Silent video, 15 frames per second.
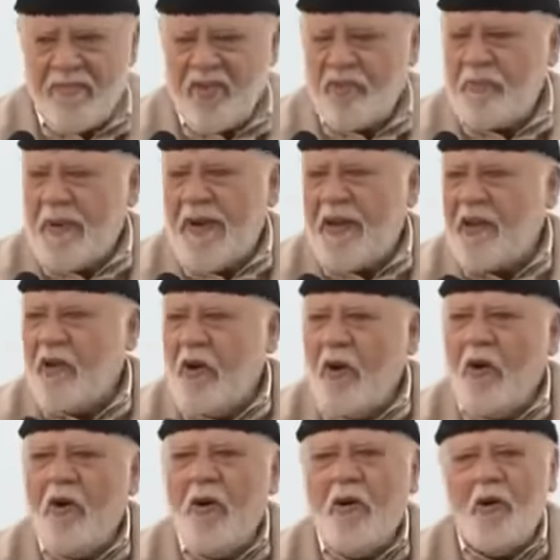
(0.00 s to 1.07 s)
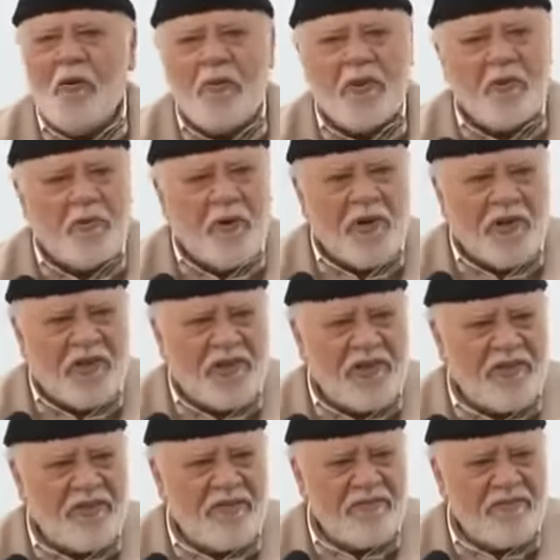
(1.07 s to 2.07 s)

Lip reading: Spreading all over the world.